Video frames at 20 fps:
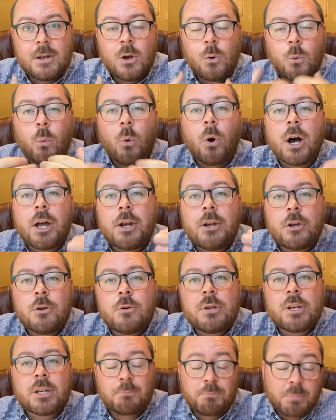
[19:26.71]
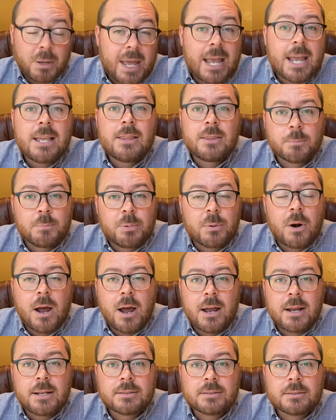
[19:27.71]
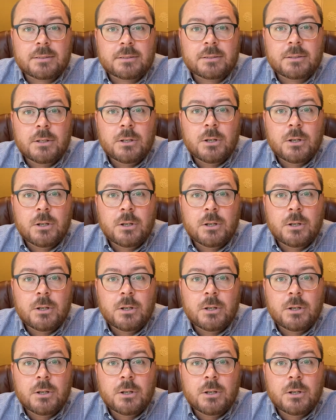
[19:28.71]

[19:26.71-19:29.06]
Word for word: one who could pay the price